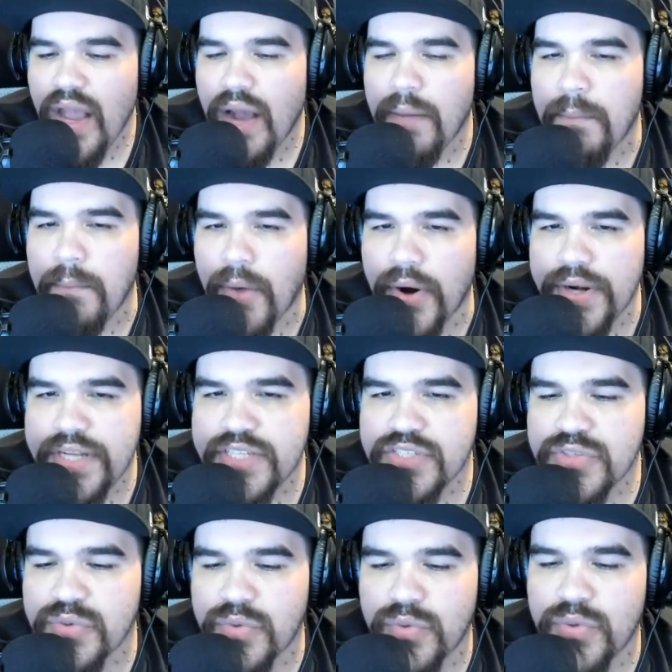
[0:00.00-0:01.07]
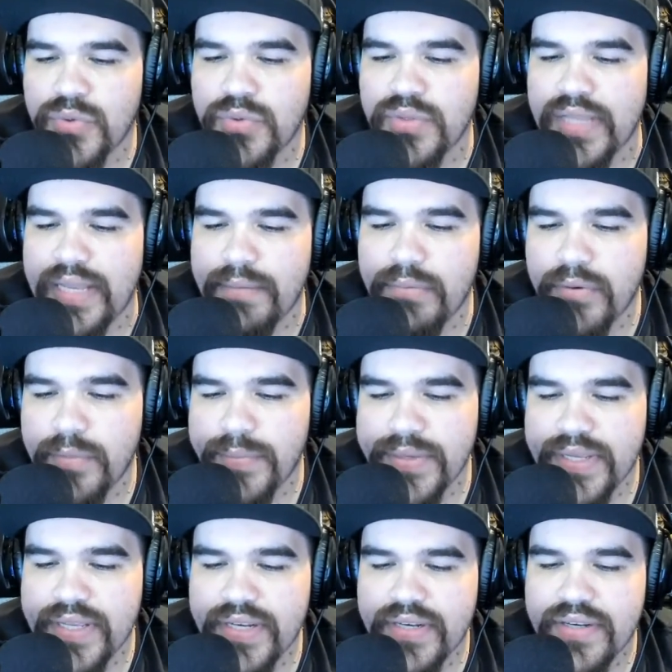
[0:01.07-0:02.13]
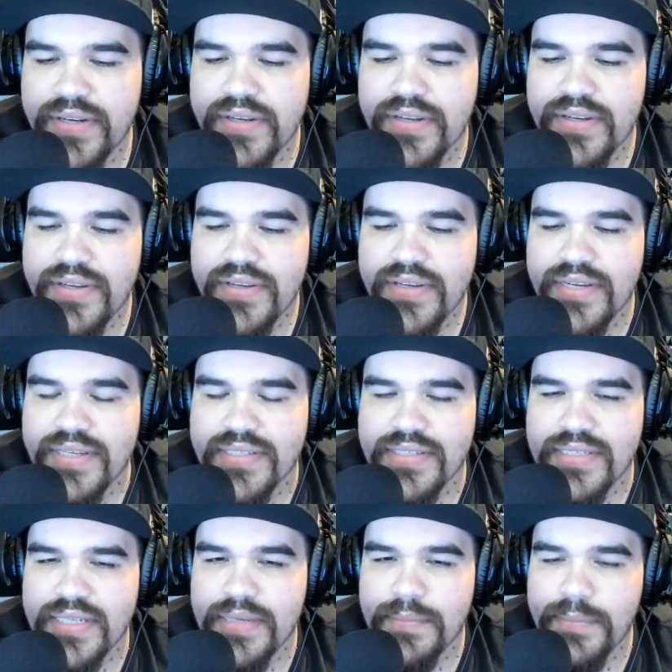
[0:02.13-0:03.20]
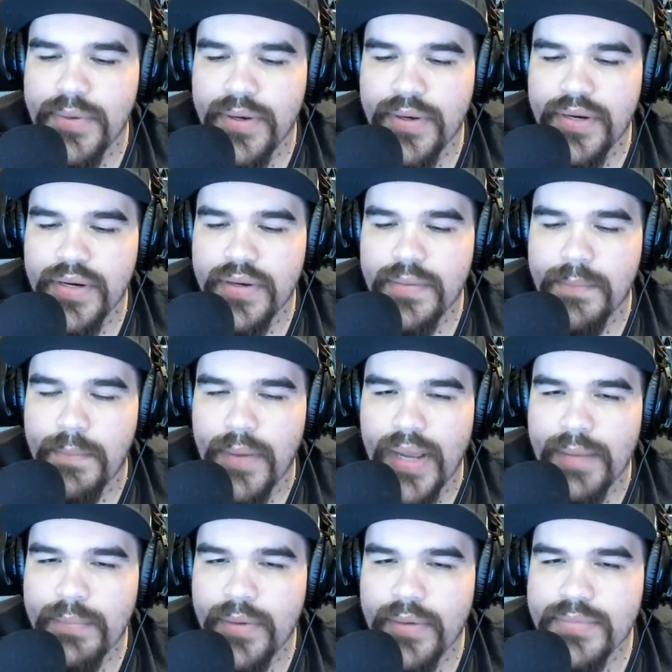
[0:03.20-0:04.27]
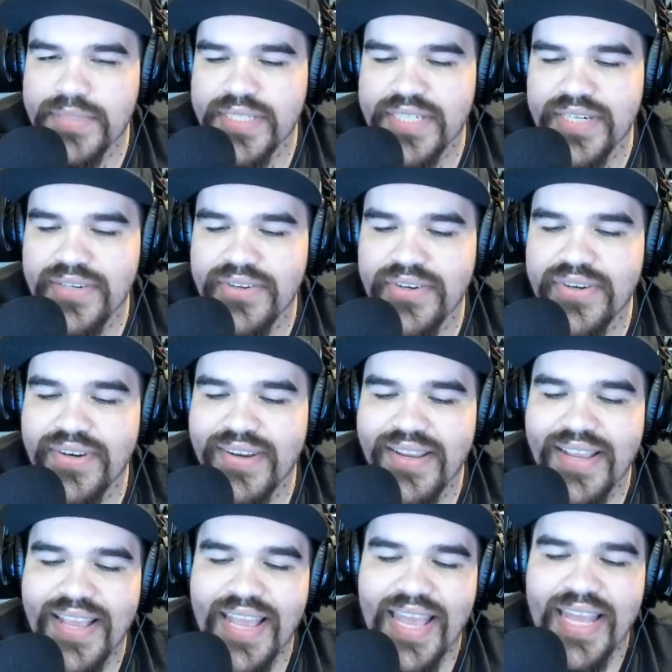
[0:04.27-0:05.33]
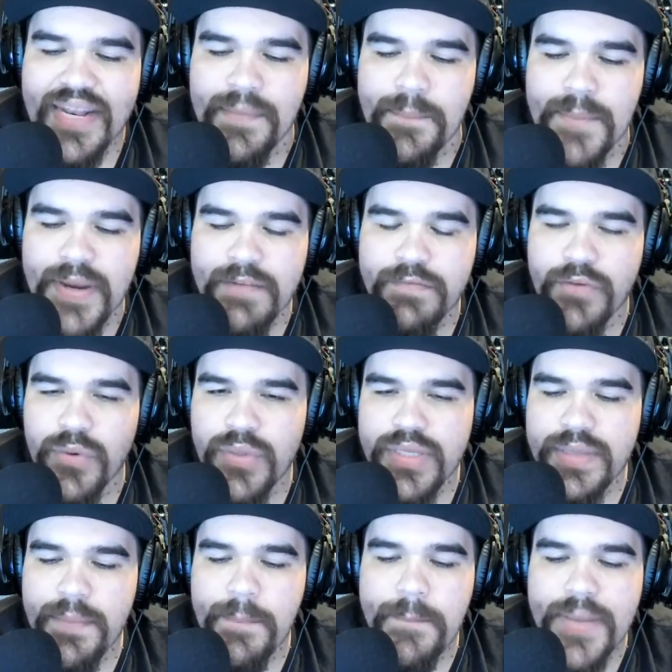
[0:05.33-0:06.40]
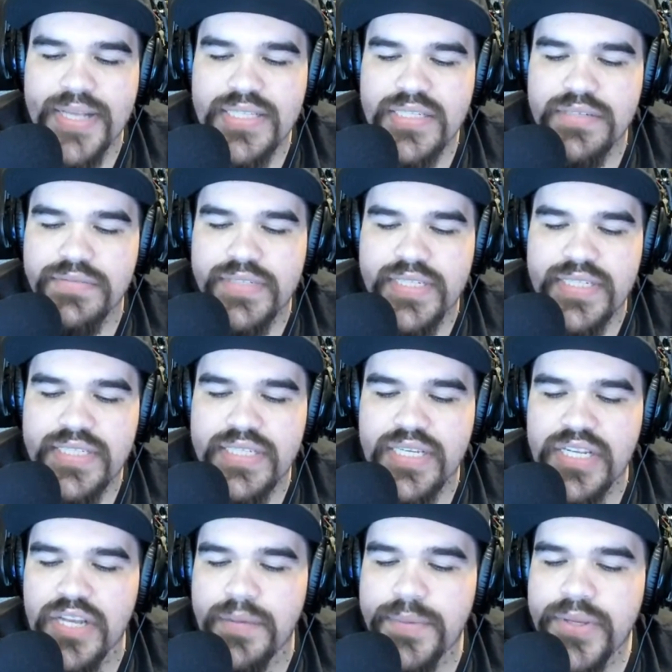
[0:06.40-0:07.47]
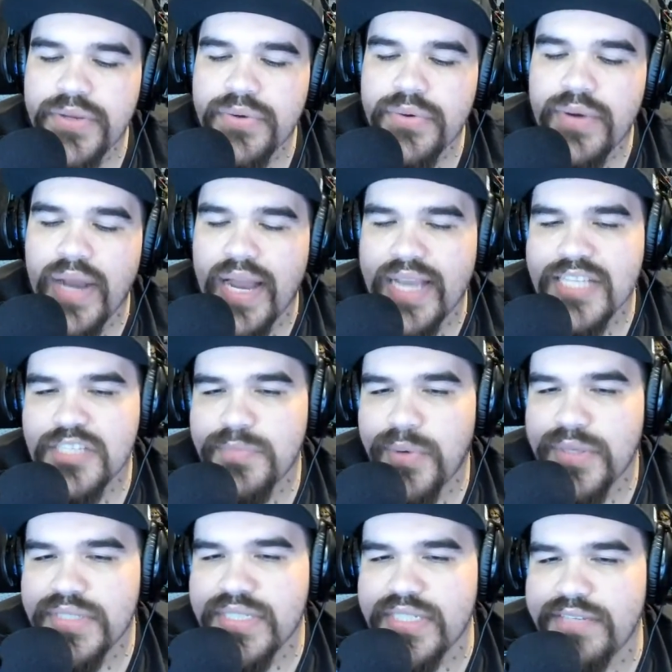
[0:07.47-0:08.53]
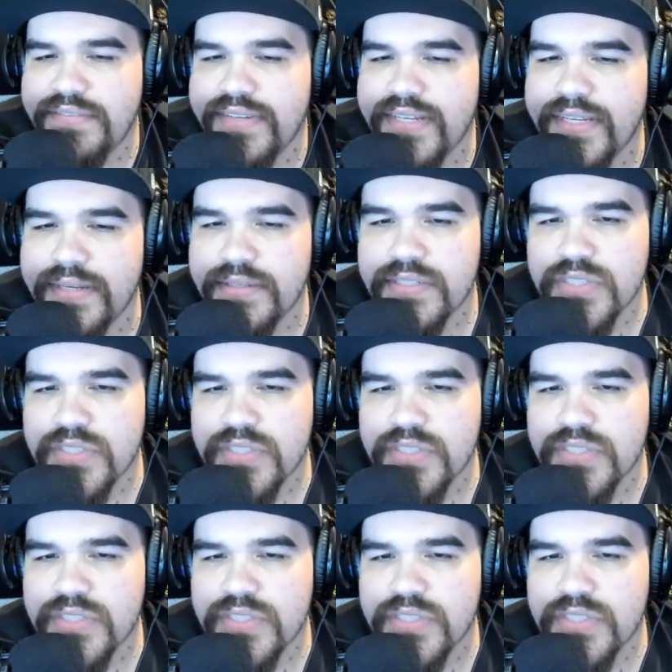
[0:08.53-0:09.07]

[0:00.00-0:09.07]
a Marty Scroll label pin, a CM Punk pipe bomb sticker, and a Mick Foley Best of ECW High Spots DVD.